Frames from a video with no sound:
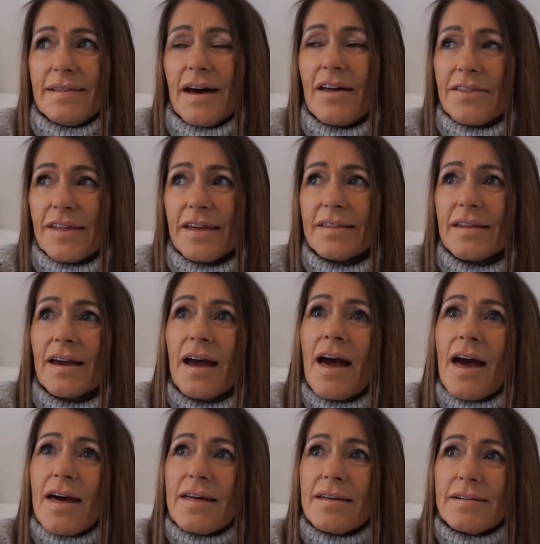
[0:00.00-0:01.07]
I think
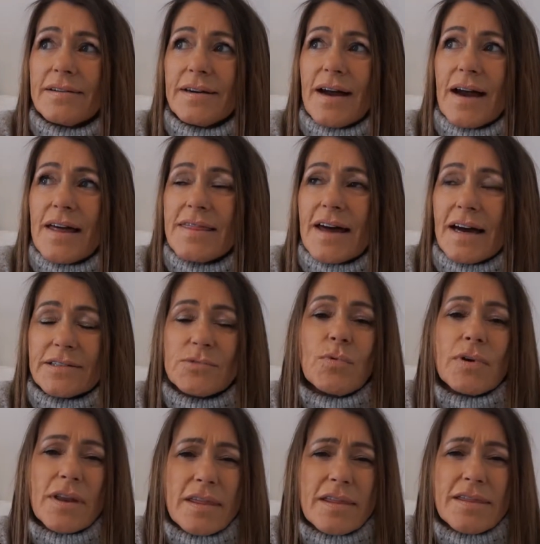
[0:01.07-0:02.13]
that's
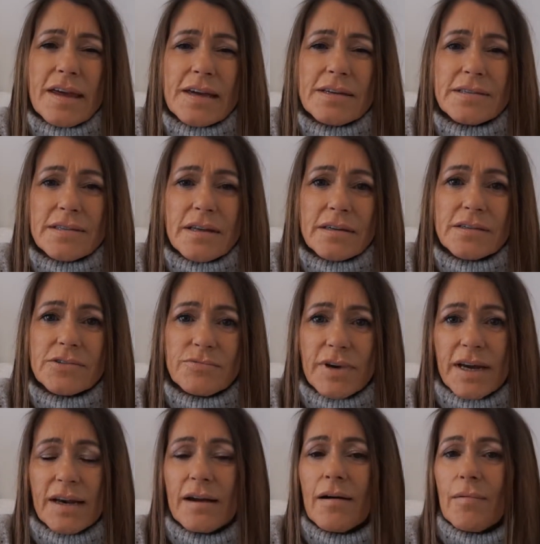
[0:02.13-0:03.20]
one of the things that's
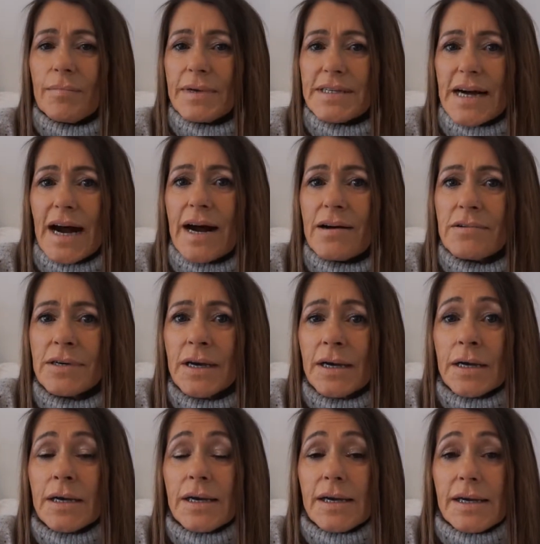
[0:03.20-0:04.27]
really got me down,
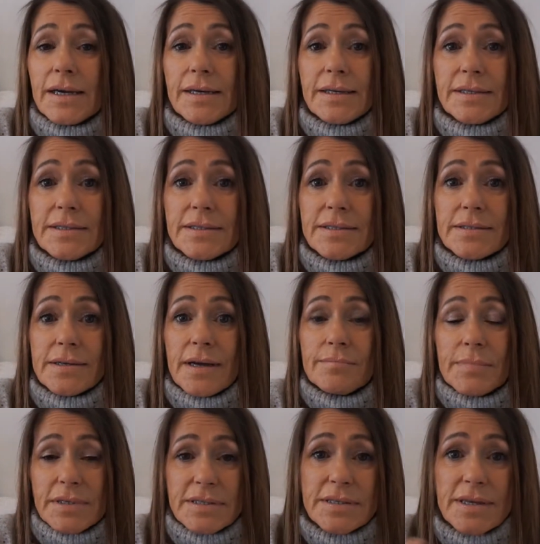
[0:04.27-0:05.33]
is
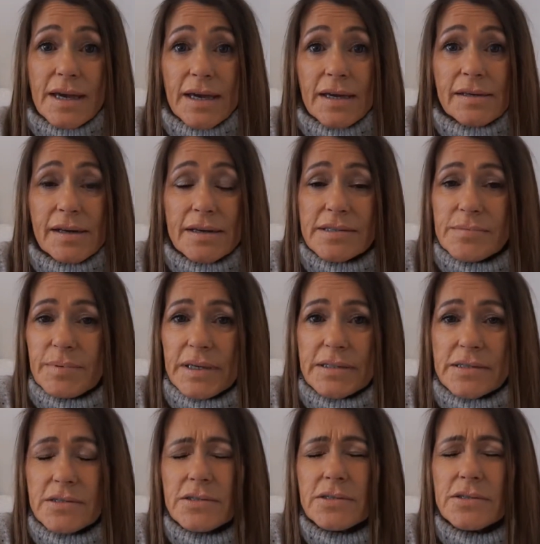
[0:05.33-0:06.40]
my skin has
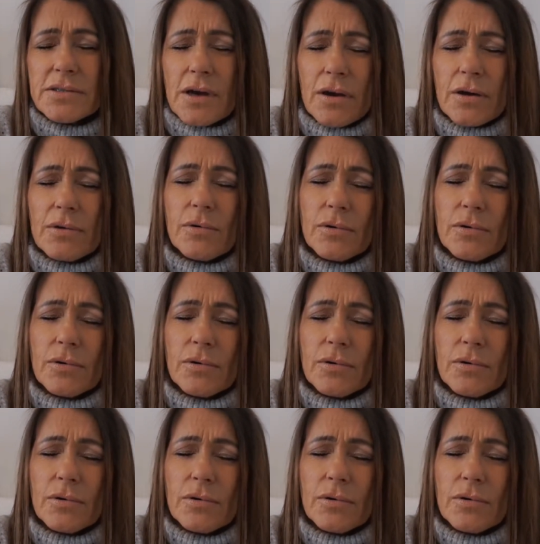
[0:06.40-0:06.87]
been so